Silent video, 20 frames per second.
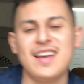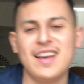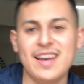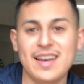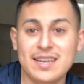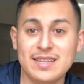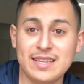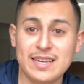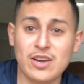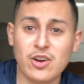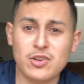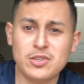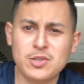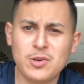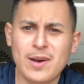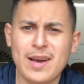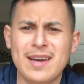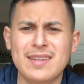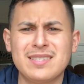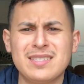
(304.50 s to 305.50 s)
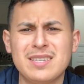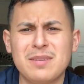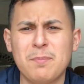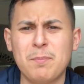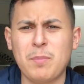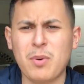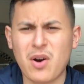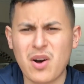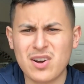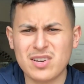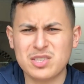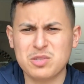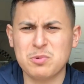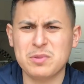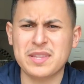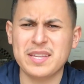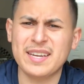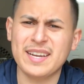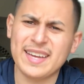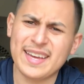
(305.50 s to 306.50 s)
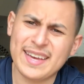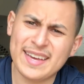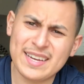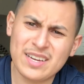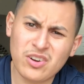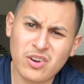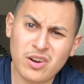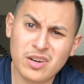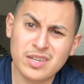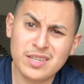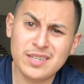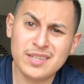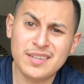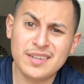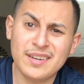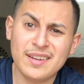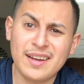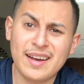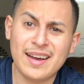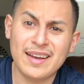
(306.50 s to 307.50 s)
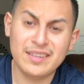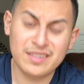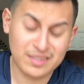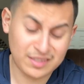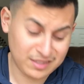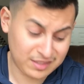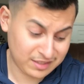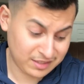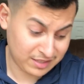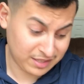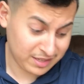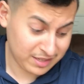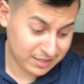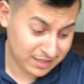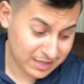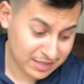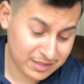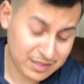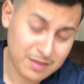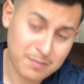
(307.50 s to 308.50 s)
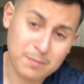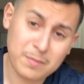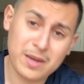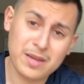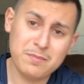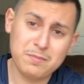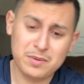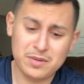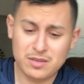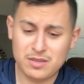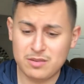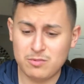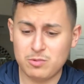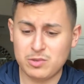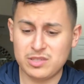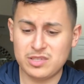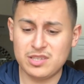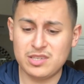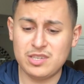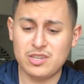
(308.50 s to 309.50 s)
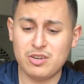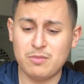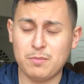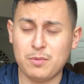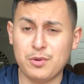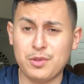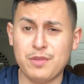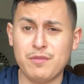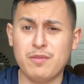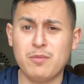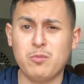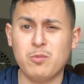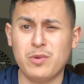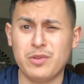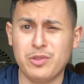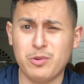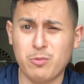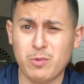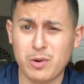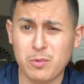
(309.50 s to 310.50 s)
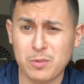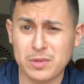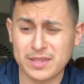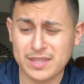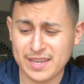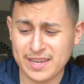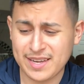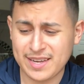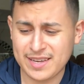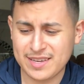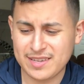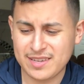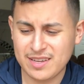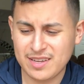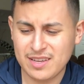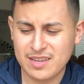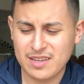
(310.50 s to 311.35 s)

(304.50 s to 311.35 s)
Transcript: And they also had some box with an egg on it. I think that that might be what's in here. Both of them, the one with the egg.